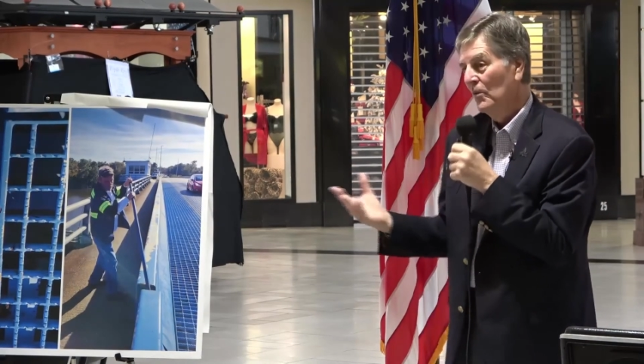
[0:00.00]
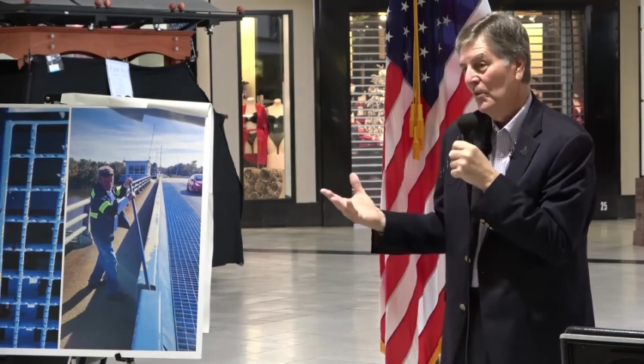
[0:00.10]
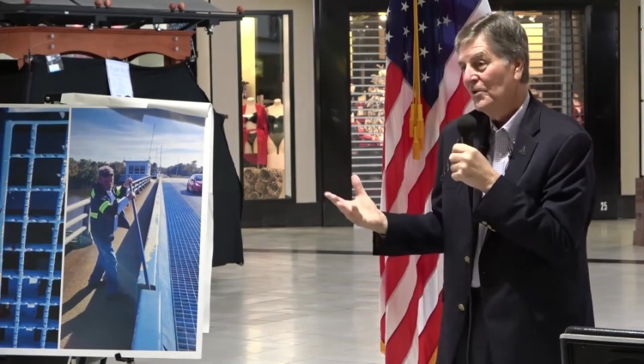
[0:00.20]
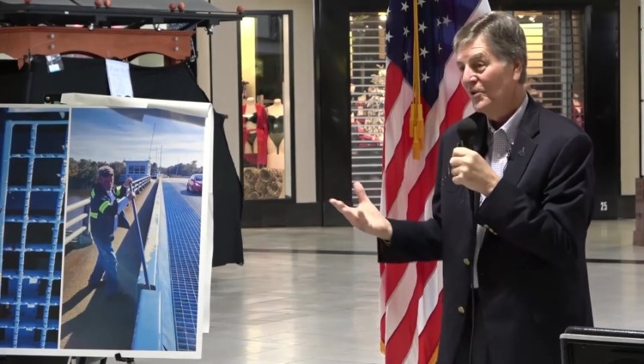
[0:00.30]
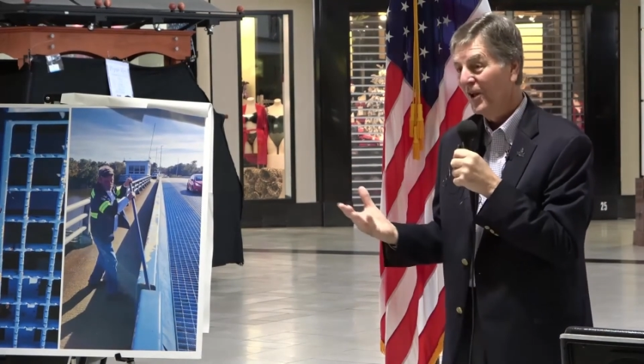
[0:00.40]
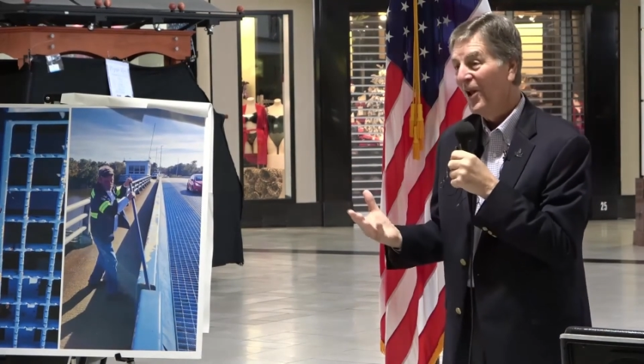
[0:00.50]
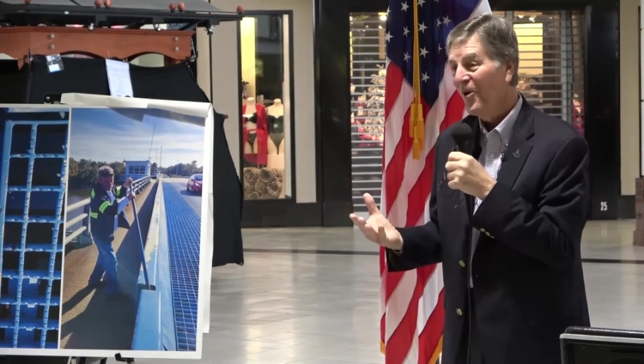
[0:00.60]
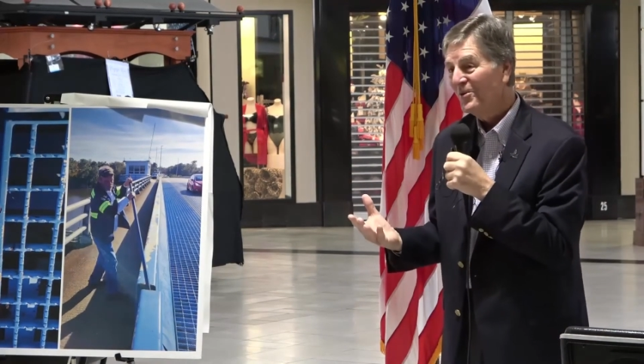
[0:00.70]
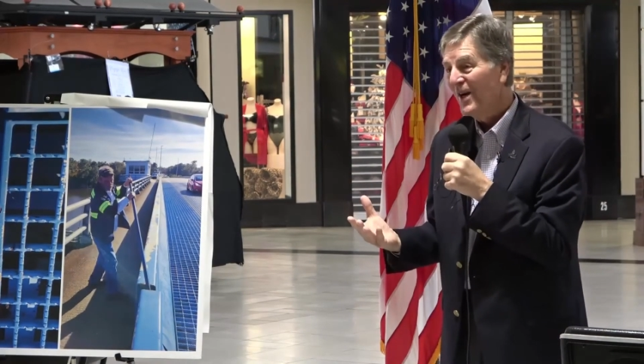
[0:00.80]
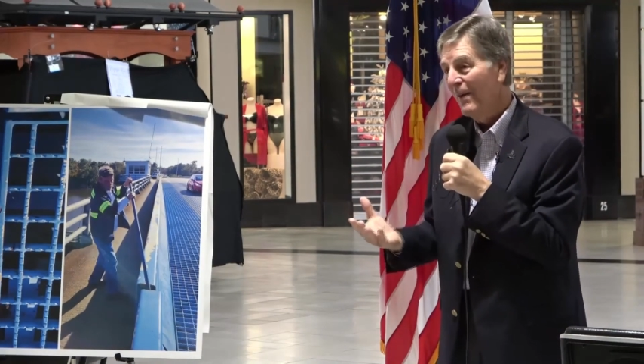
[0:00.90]
which is a
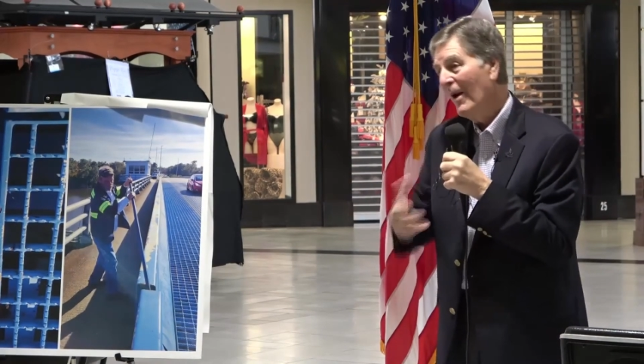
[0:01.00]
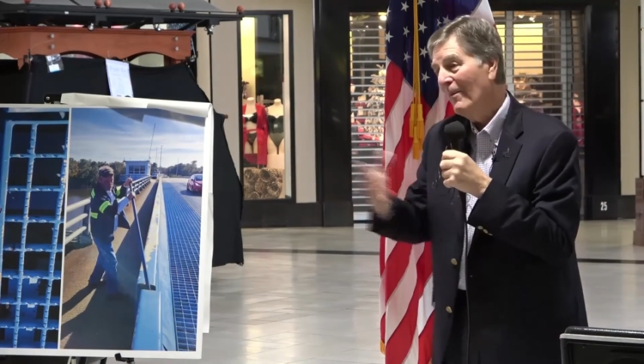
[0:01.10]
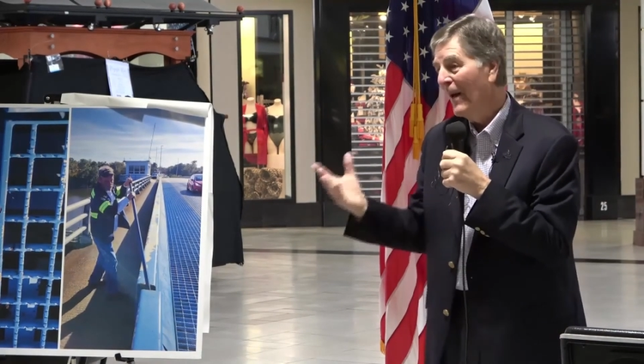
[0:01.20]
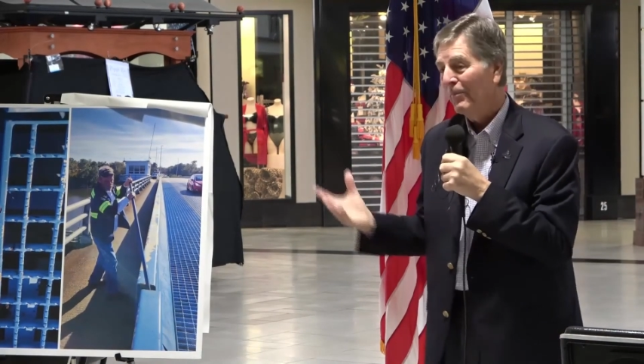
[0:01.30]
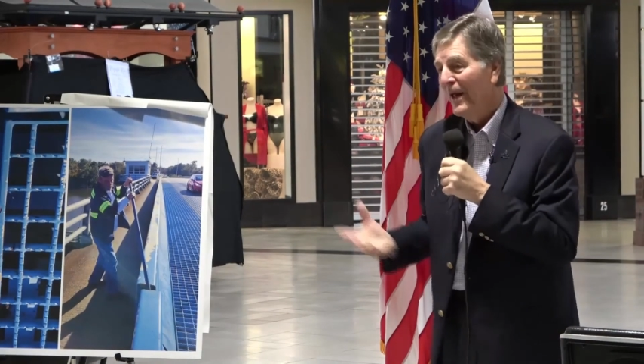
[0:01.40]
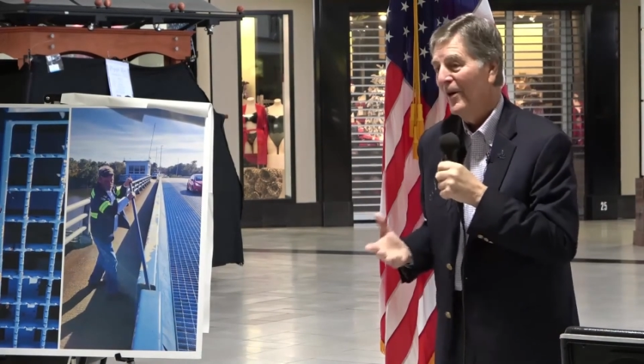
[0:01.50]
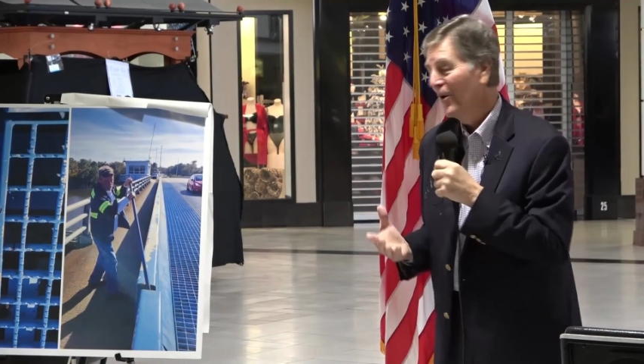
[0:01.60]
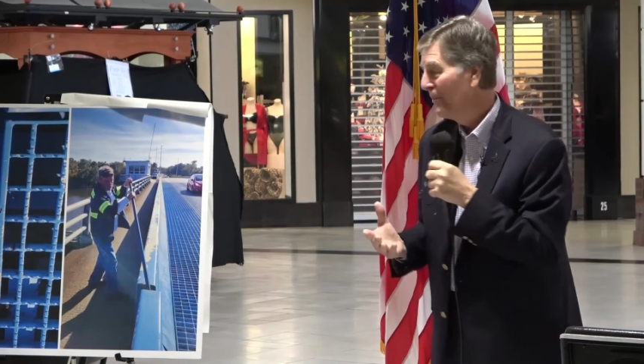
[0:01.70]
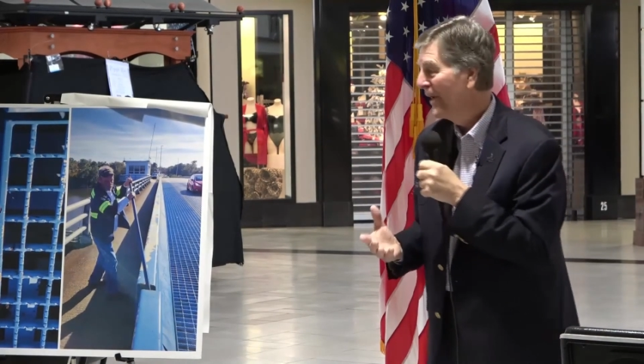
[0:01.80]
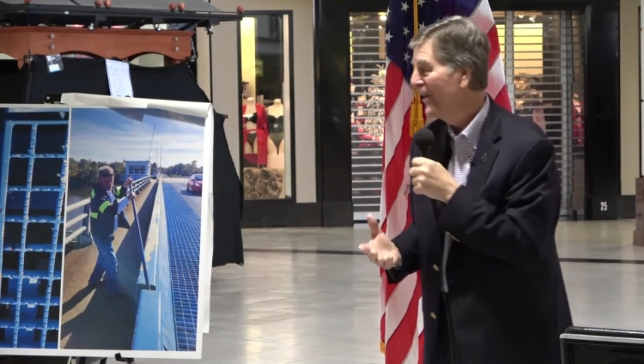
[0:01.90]
long time. I'm not planning
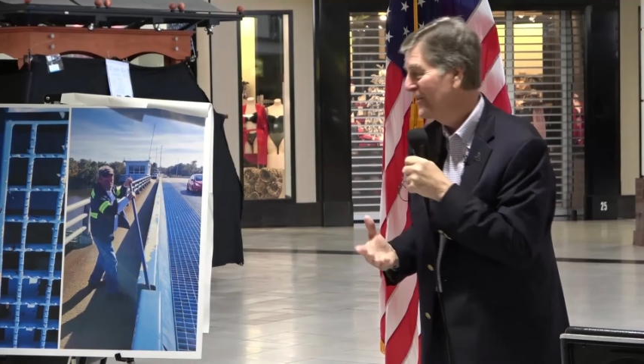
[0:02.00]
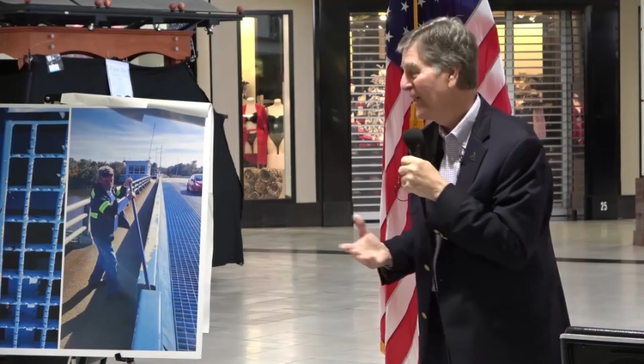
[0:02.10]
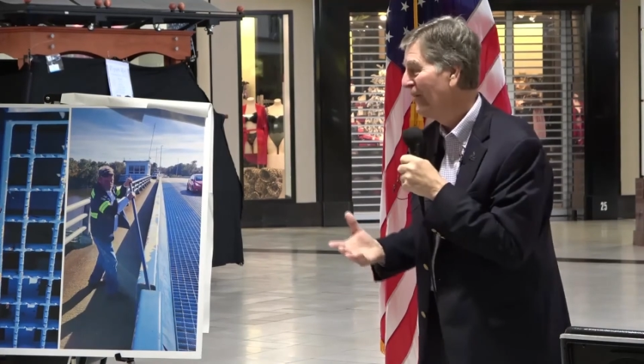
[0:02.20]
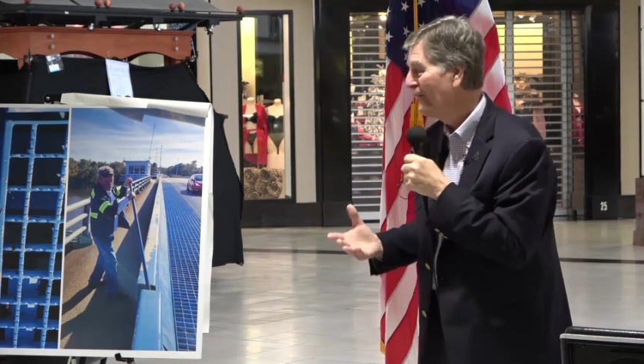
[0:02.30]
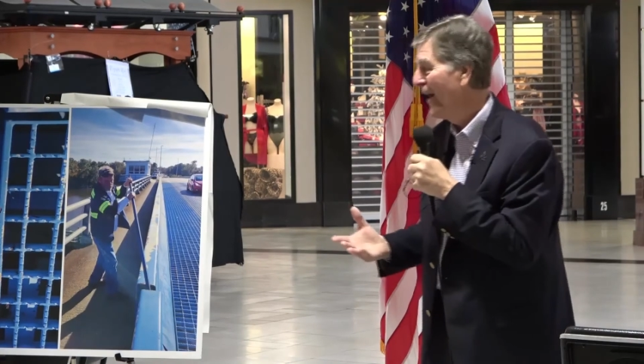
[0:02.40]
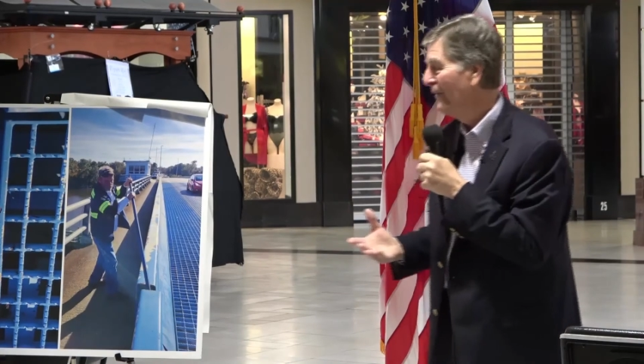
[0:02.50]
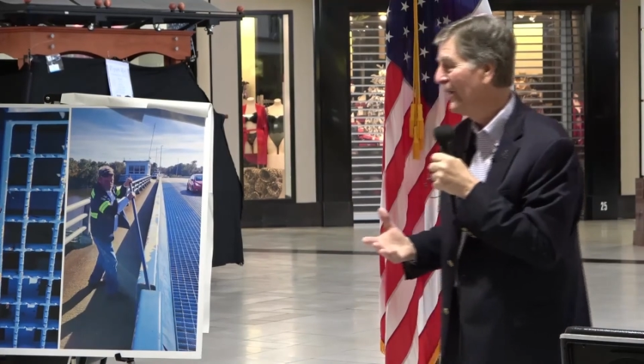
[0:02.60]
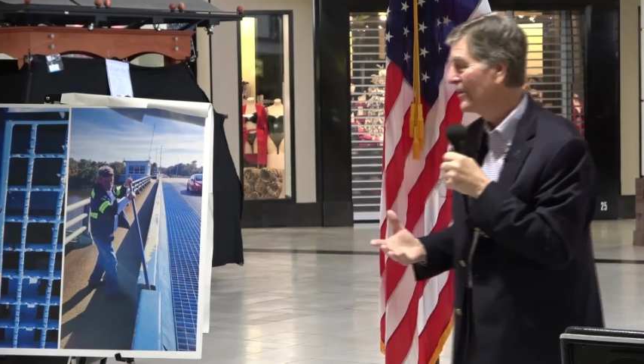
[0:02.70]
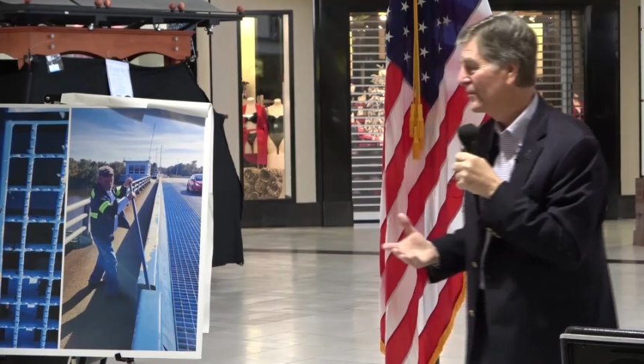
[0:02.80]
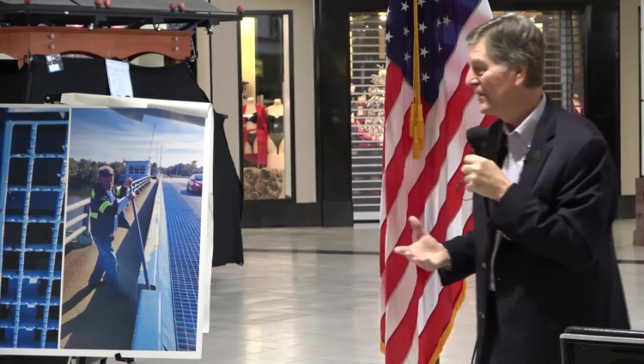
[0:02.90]
on being here 75
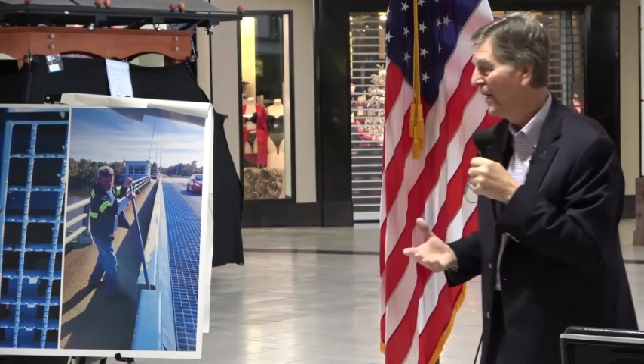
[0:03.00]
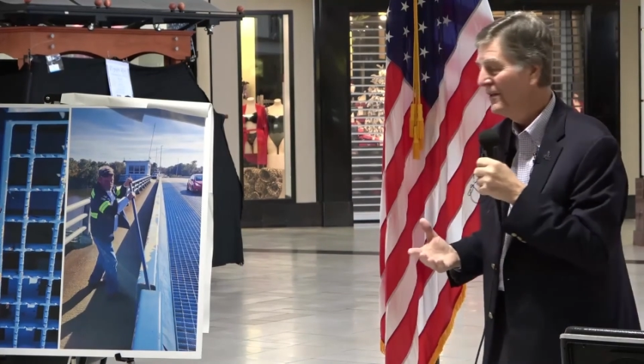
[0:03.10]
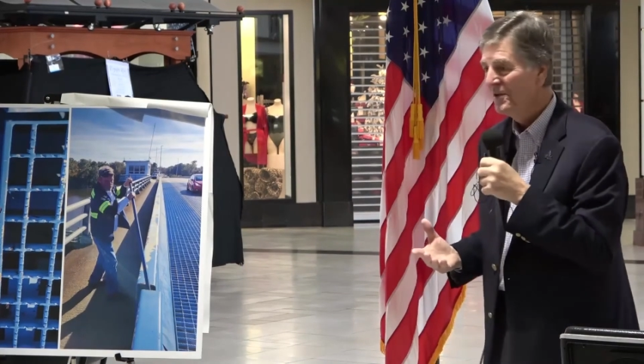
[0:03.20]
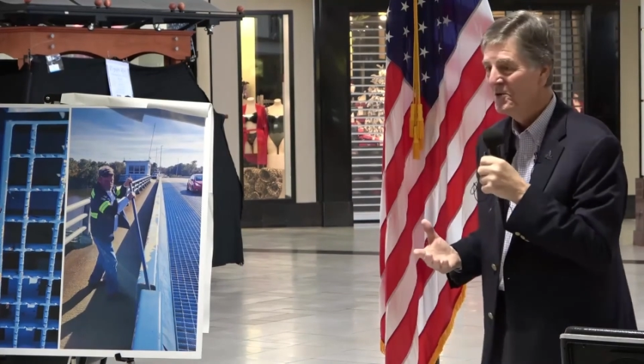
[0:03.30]
years from now.